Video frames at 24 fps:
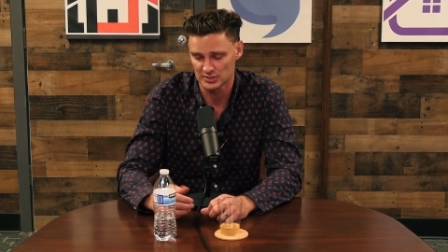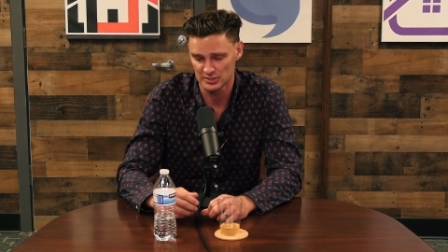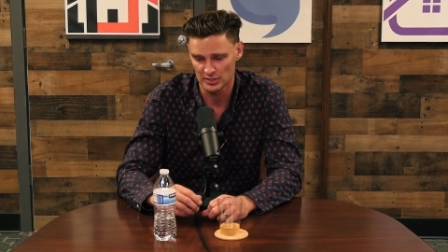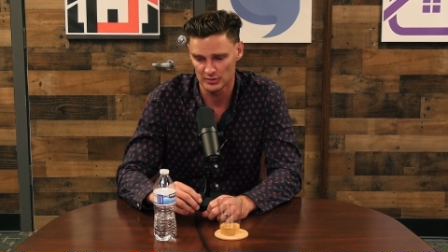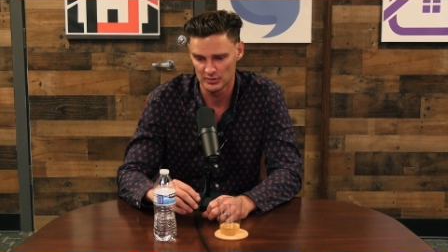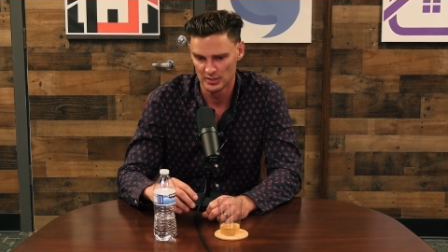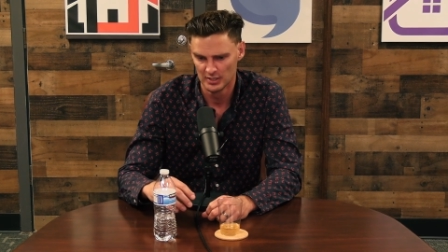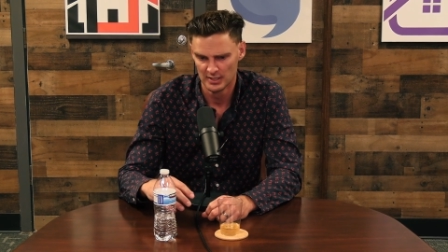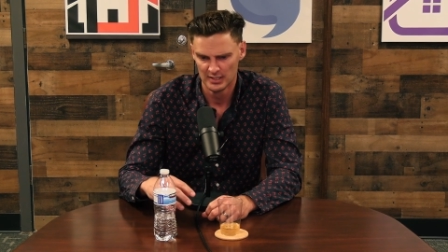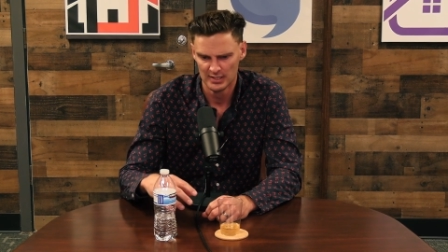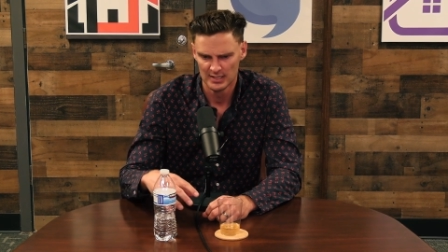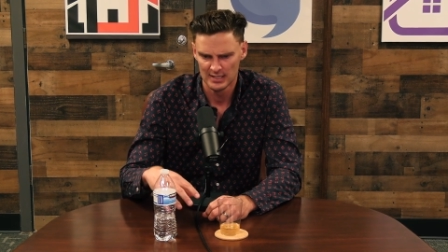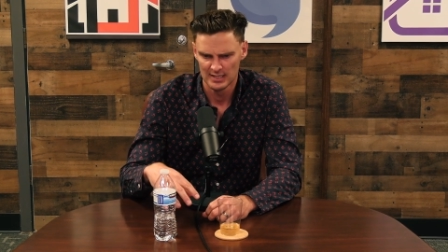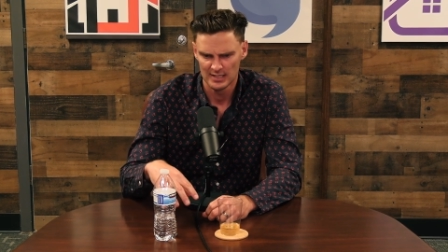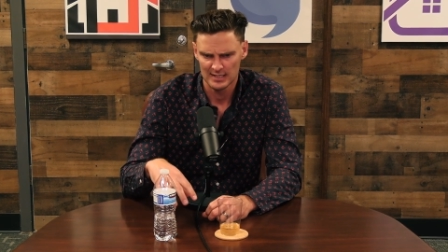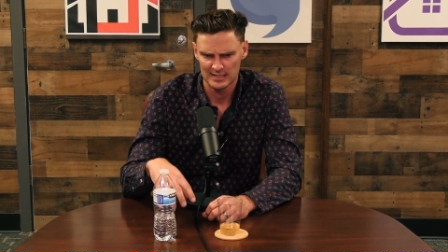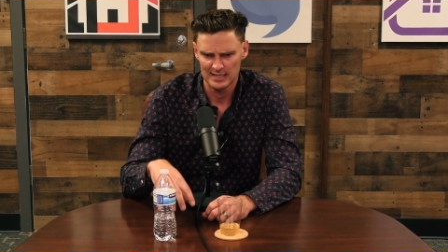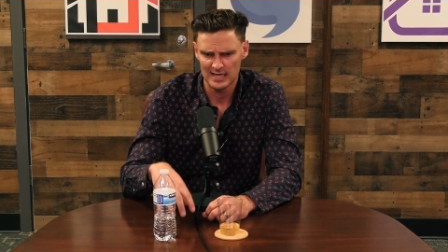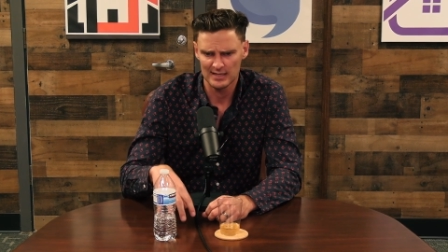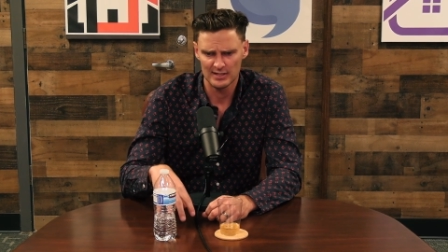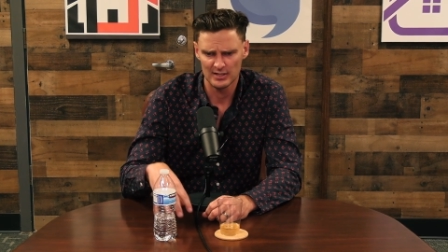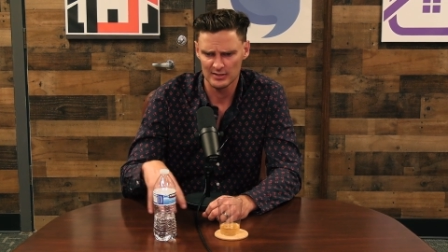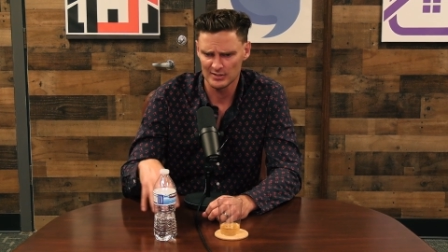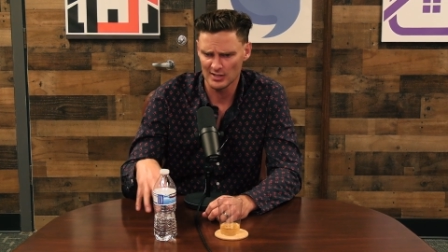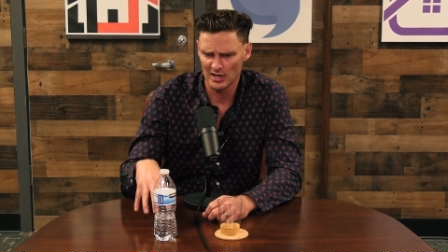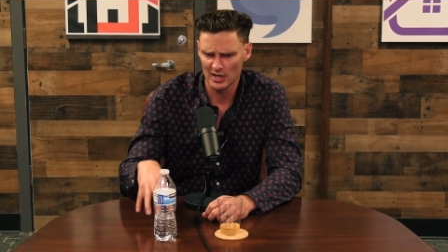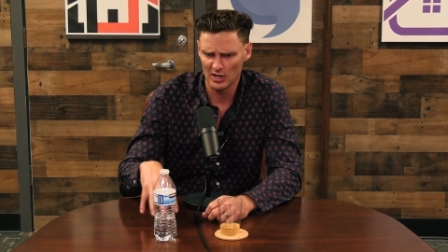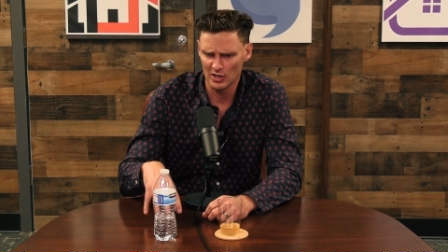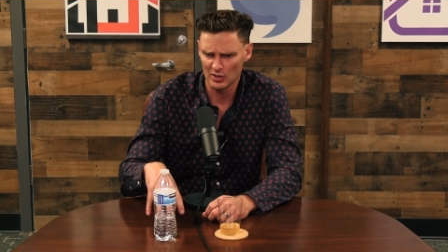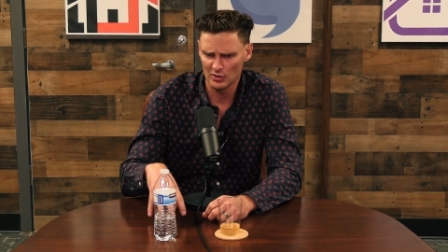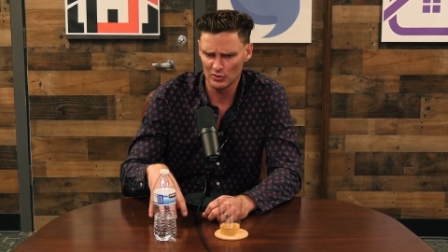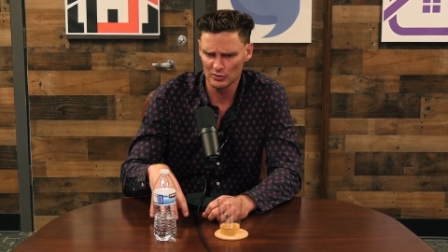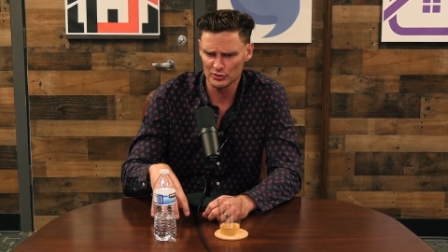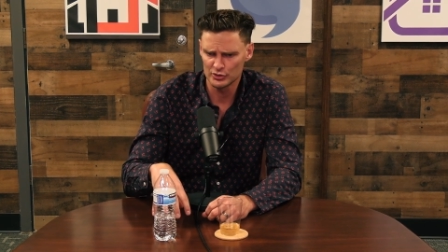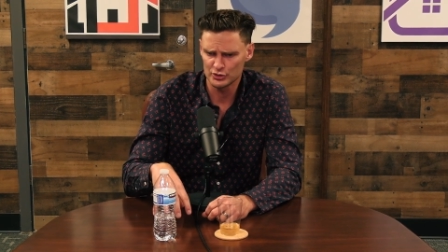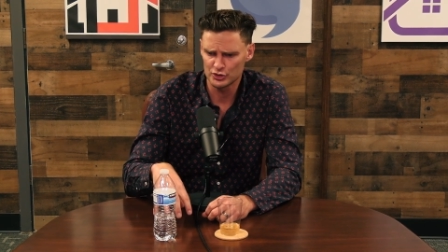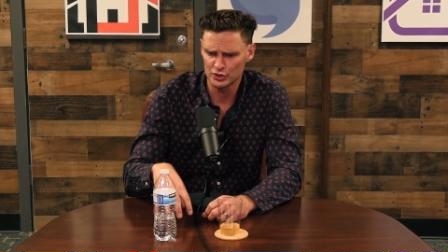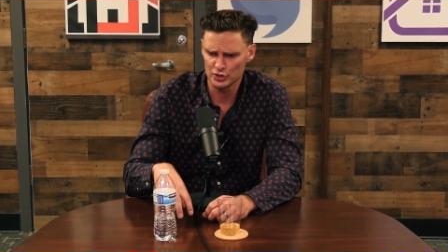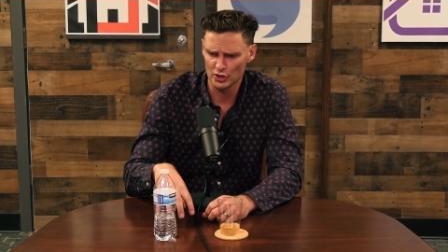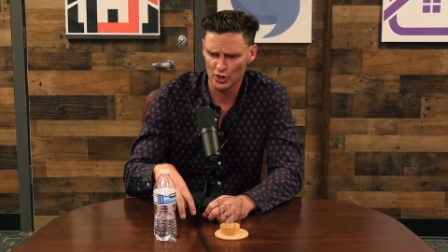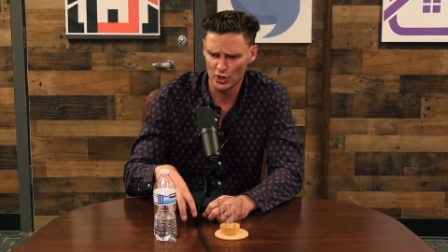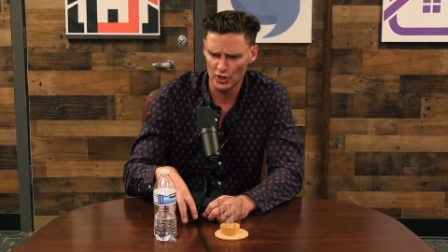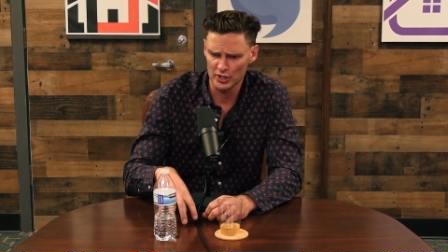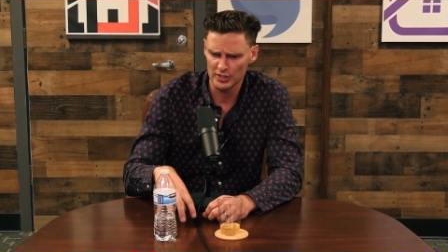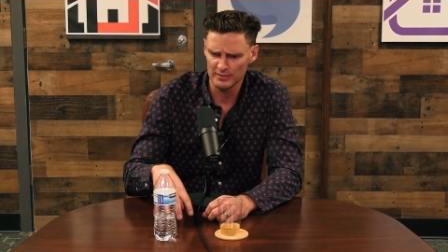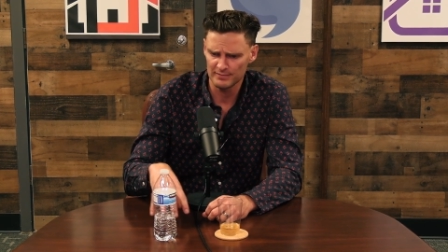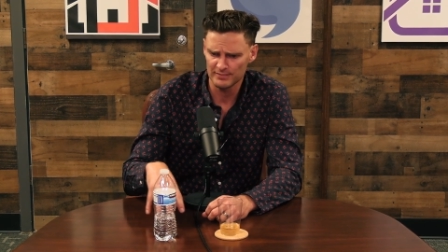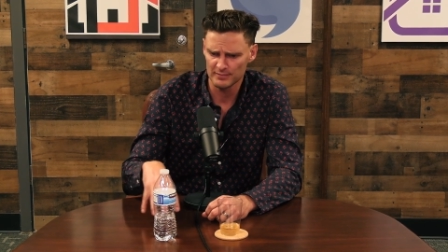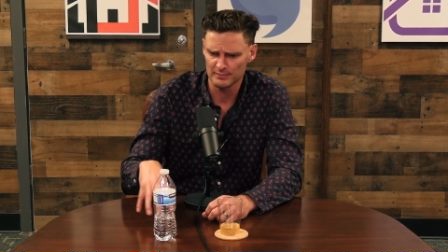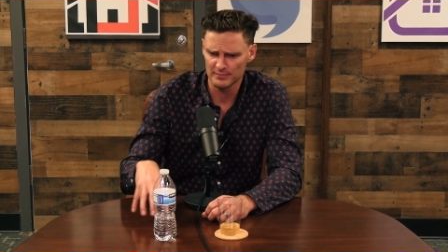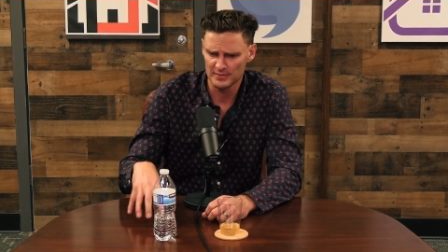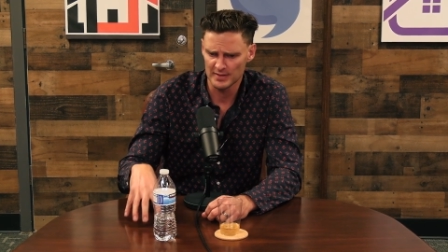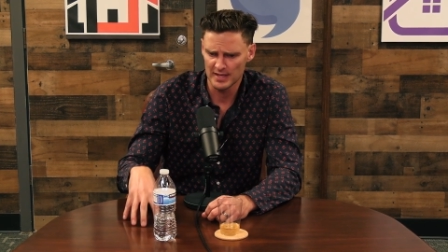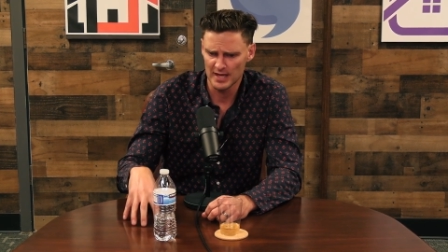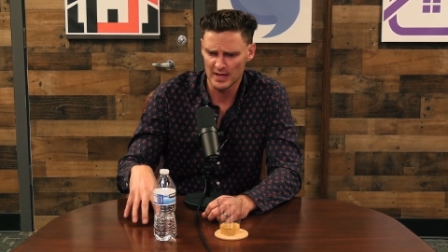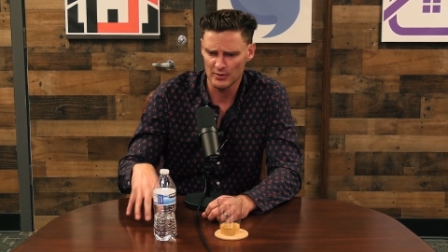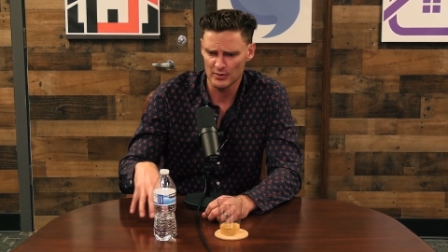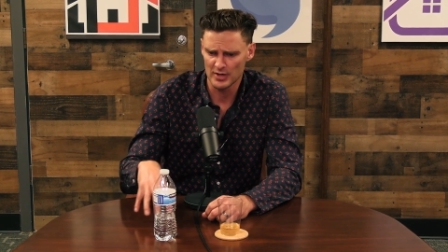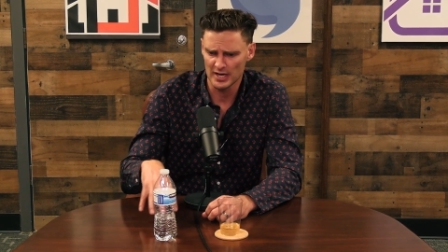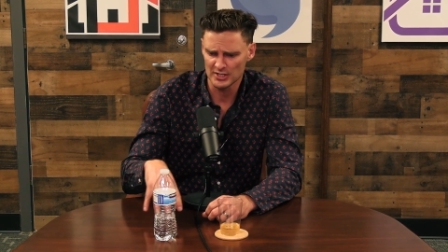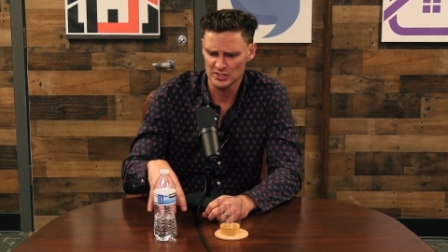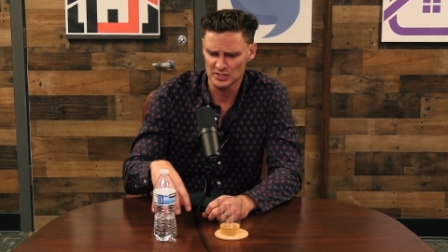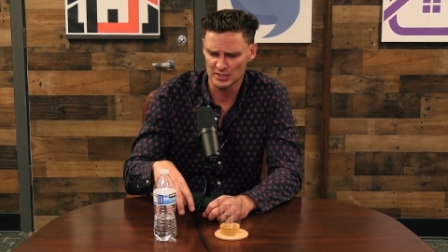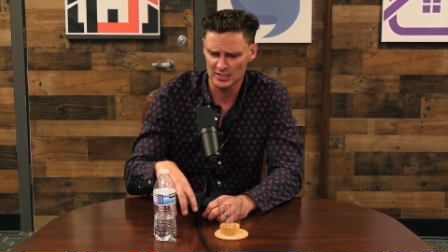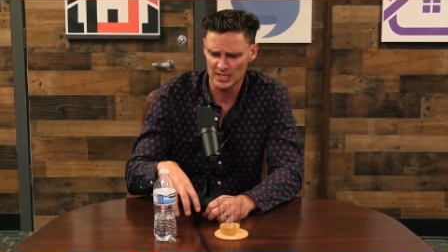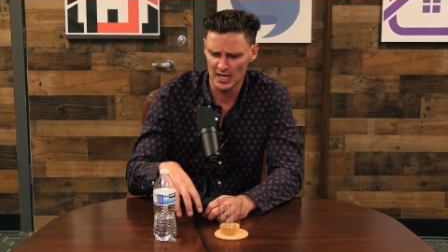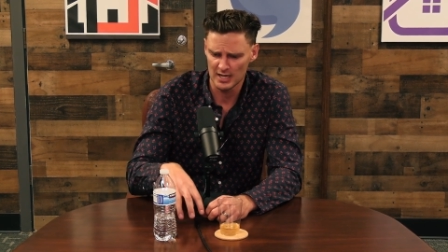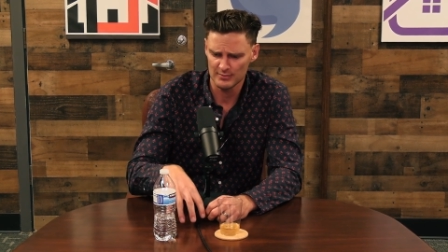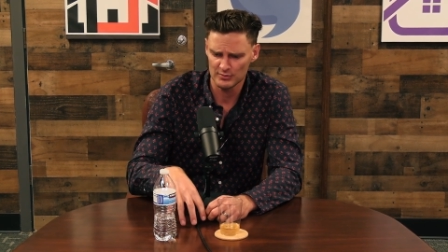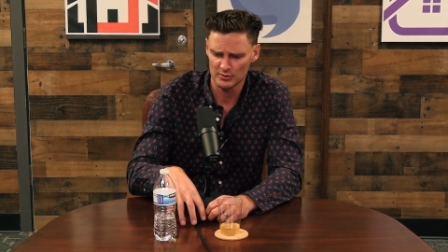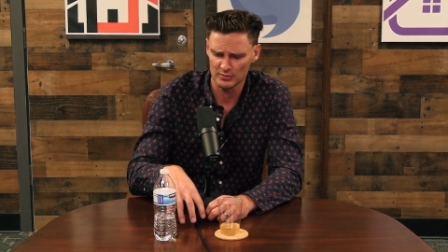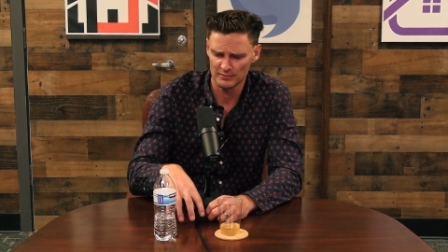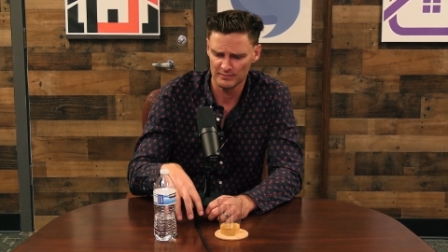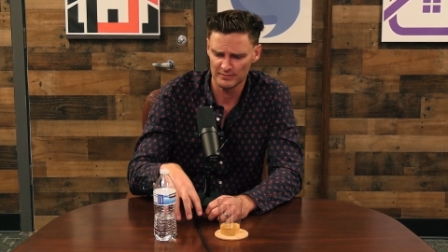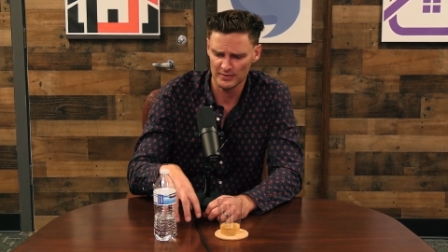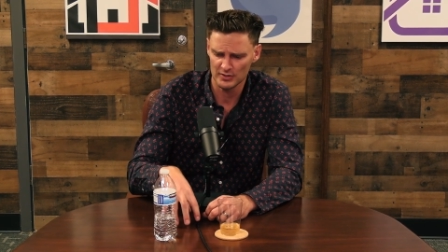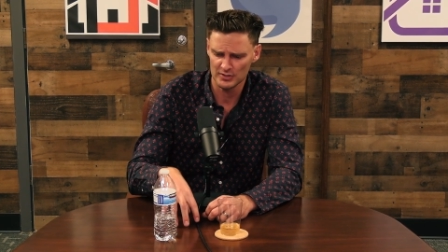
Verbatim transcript: So yeah, the, the whole journey from there actually came through a